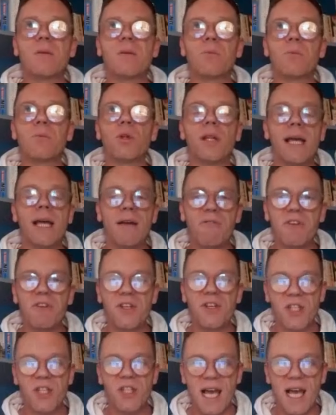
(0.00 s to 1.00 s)
the more
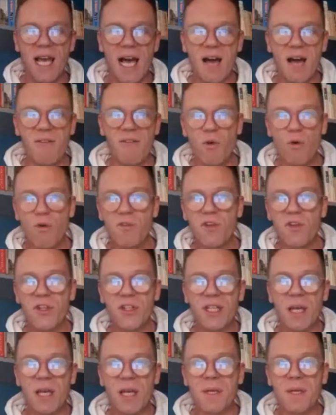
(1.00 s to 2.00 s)
leverage they have over
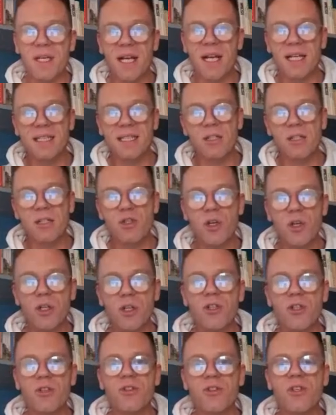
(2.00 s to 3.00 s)
the democratic
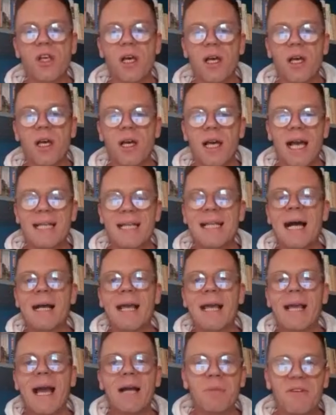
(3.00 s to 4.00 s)
structures, and
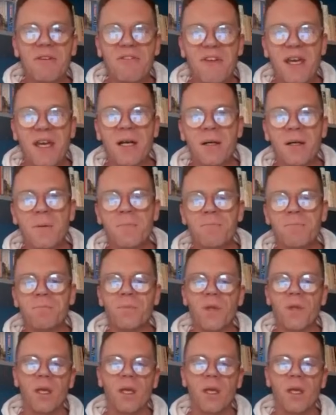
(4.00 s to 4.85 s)
that can't be fair.